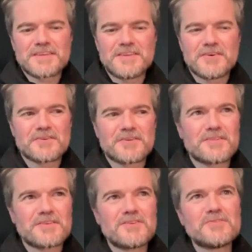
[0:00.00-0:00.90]
the
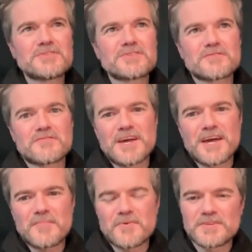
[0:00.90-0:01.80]
users of the
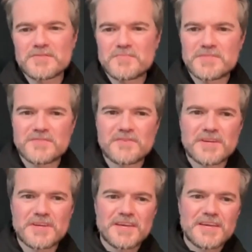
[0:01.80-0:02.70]
app are in a
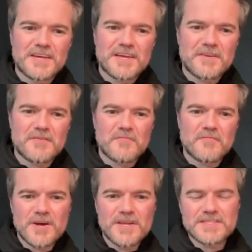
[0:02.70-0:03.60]
specific kind of
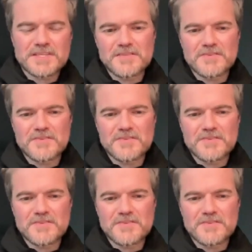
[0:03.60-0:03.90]
mindset.